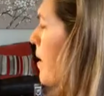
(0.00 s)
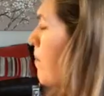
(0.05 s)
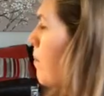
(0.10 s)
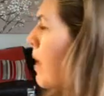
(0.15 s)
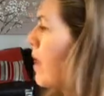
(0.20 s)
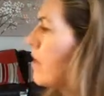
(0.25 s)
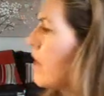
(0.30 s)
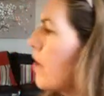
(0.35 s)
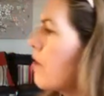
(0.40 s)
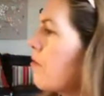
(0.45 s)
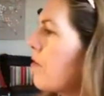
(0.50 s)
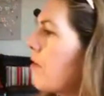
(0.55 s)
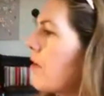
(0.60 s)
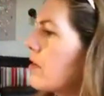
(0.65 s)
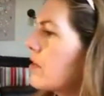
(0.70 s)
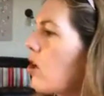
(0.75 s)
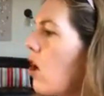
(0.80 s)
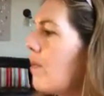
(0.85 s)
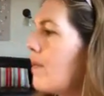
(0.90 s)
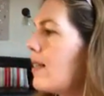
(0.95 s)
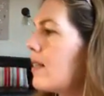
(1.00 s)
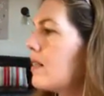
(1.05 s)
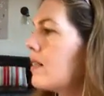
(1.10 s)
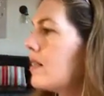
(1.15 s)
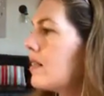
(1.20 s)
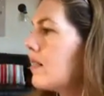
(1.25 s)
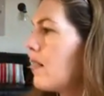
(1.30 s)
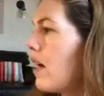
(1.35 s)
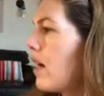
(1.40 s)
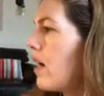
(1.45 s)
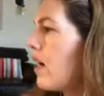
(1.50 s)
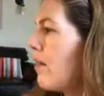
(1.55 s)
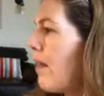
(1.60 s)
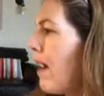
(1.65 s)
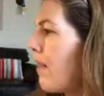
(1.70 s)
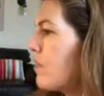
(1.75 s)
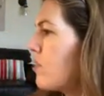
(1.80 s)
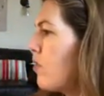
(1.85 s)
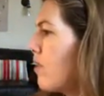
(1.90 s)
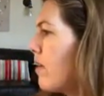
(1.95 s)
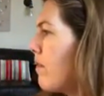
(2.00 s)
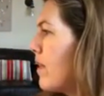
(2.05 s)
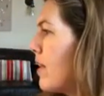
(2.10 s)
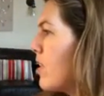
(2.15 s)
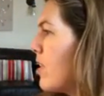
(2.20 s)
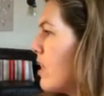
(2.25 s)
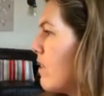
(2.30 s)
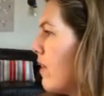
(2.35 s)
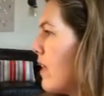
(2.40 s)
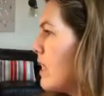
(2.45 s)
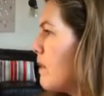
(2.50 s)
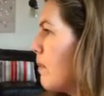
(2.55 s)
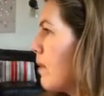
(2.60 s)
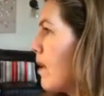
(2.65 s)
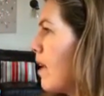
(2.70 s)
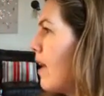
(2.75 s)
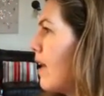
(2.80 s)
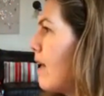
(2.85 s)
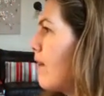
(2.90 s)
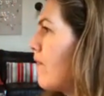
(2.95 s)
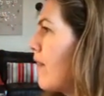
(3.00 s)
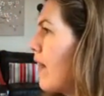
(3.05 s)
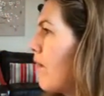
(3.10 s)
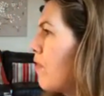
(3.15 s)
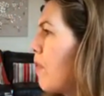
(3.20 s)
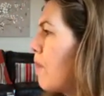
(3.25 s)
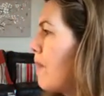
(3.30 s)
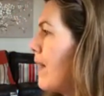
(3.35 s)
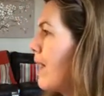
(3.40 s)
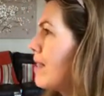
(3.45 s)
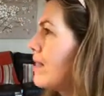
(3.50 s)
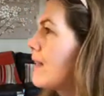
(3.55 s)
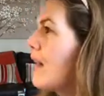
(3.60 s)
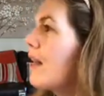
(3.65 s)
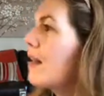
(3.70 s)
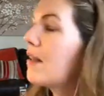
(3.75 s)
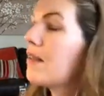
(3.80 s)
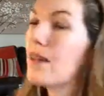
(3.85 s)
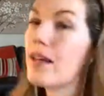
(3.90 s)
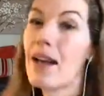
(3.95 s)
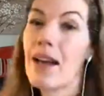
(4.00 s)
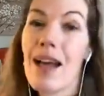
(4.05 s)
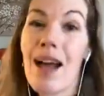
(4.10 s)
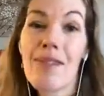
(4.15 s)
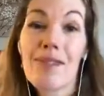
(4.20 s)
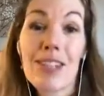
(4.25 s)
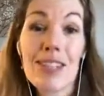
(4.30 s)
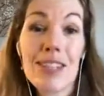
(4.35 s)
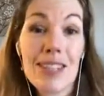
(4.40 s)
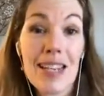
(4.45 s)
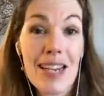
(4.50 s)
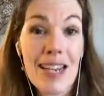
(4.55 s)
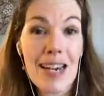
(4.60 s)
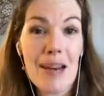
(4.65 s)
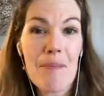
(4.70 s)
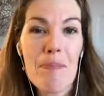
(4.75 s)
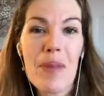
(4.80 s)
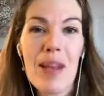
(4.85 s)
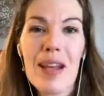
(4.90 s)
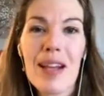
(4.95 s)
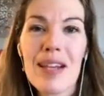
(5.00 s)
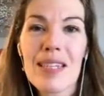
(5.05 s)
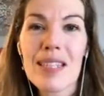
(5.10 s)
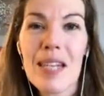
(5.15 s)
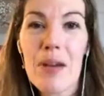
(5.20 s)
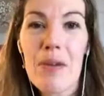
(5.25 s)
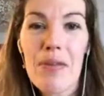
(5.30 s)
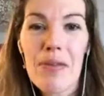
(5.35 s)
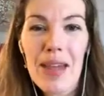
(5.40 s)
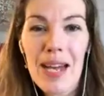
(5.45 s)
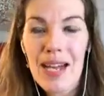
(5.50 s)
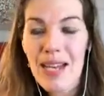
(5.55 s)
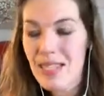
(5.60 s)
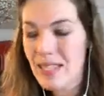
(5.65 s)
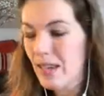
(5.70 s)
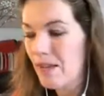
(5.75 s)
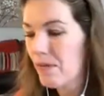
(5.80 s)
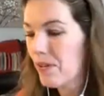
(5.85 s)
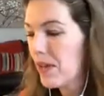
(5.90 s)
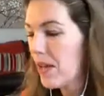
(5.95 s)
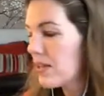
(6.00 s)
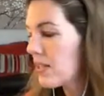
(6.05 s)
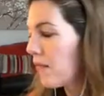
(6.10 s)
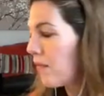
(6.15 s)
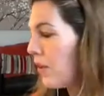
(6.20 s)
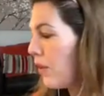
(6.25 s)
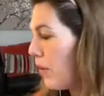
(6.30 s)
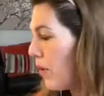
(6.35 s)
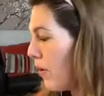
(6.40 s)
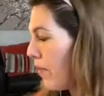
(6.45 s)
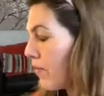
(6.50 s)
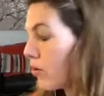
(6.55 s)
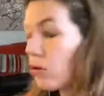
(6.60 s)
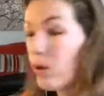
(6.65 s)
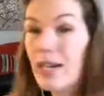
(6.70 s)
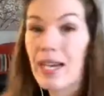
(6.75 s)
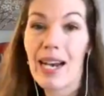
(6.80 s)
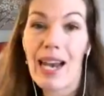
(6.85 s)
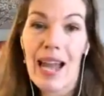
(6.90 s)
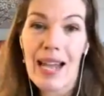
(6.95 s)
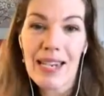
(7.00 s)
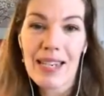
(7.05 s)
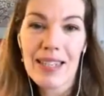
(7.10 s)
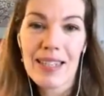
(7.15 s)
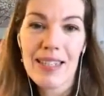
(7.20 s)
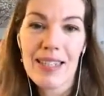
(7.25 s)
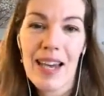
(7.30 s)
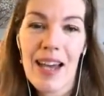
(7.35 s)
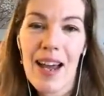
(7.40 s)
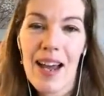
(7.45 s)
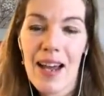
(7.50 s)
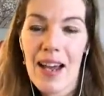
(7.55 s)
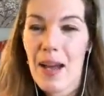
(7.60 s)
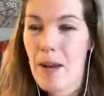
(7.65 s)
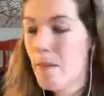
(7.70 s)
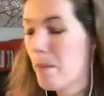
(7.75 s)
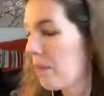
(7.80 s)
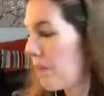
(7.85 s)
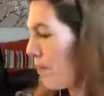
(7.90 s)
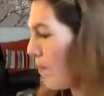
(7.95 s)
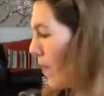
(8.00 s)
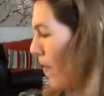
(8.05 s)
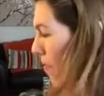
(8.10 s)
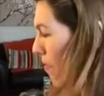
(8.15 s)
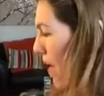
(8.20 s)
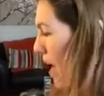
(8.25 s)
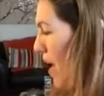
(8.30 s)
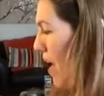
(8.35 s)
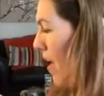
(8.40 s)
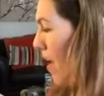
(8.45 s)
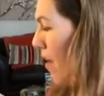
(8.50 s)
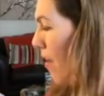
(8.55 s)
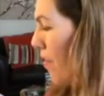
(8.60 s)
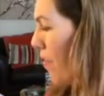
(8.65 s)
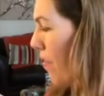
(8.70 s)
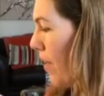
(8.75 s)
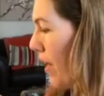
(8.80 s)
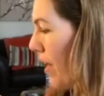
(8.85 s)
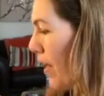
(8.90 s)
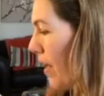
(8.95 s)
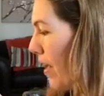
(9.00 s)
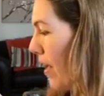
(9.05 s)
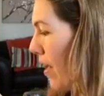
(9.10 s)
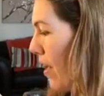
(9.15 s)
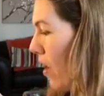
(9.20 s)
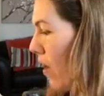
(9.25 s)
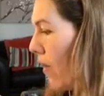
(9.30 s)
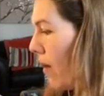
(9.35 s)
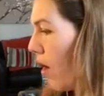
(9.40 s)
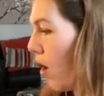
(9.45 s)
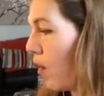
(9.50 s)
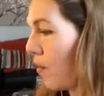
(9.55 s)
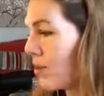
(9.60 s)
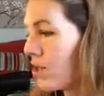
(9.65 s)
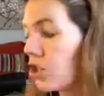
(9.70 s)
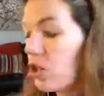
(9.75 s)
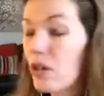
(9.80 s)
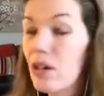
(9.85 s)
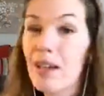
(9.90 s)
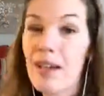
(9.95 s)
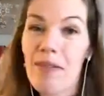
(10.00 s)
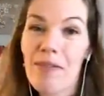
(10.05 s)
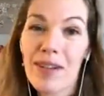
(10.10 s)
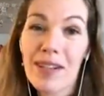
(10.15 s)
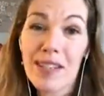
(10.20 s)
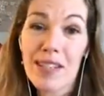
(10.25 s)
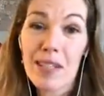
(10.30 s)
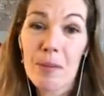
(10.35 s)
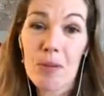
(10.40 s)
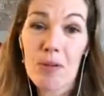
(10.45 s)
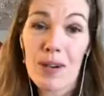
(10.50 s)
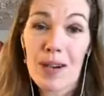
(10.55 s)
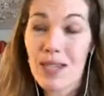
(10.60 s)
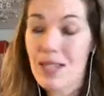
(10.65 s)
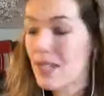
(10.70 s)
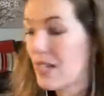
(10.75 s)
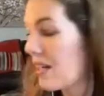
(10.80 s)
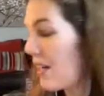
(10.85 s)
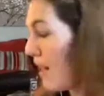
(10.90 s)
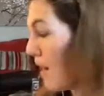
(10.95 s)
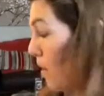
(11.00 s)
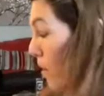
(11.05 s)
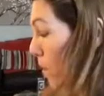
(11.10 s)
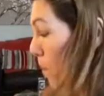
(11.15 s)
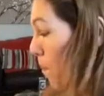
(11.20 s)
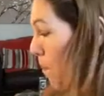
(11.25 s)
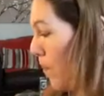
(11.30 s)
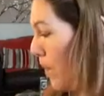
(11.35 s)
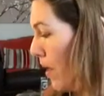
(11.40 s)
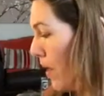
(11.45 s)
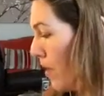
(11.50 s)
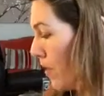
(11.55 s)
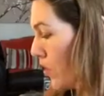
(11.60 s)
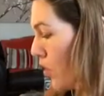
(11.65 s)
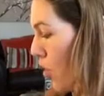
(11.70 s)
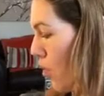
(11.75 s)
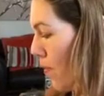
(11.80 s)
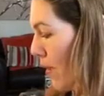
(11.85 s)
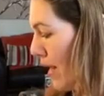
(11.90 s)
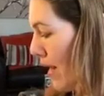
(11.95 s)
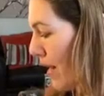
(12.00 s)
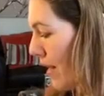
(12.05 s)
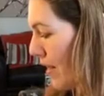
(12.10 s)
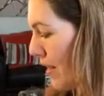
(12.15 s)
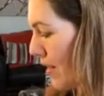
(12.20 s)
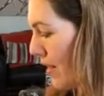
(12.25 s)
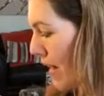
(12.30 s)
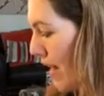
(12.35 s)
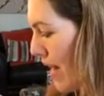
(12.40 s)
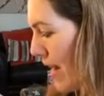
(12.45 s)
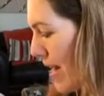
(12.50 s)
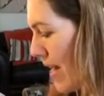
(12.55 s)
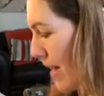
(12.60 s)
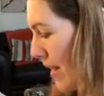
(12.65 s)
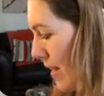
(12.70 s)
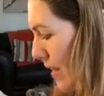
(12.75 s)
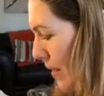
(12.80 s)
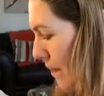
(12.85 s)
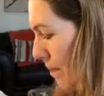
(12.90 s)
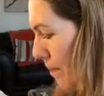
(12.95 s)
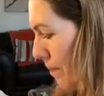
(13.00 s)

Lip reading: But I'll go through those comments after I finish this Facebook Live and reply to any that I haven't seen. So that is it. For those of you who've joined late, then the upshot, if I can summarise it in 2 minutes, is